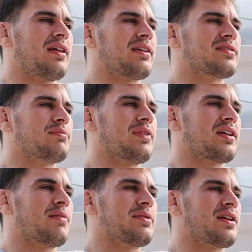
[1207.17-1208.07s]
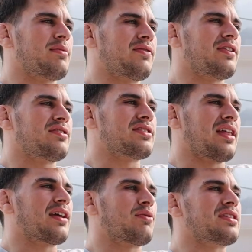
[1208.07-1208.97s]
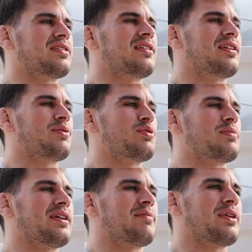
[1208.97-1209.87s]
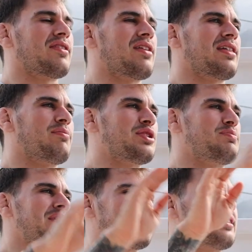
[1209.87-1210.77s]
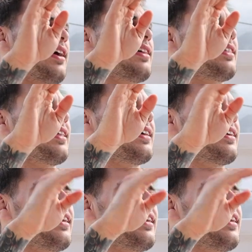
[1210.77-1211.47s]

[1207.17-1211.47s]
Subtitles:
like some like up and coming fighters, that like resonated with me. I'm like, okay, that must be a sign that like